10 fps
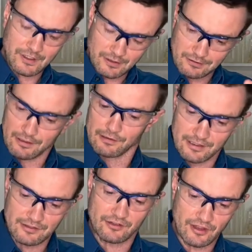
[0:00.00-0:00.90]
clearly
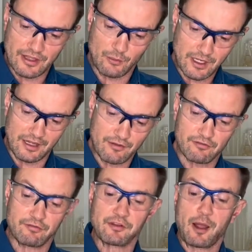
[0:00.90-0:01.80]
this is the thing we got, the
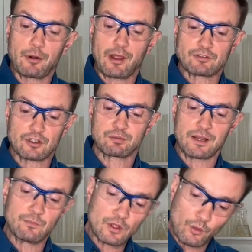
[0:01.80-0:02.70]
phenomenon we have to
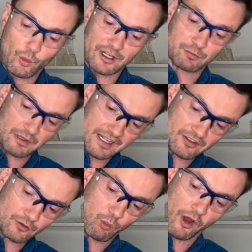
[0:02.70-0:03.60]
explain, what explains
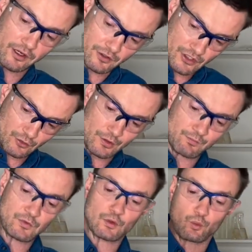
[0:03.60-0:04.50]
this water just
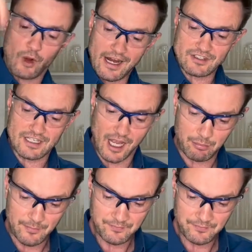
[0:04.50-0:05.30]
rising up,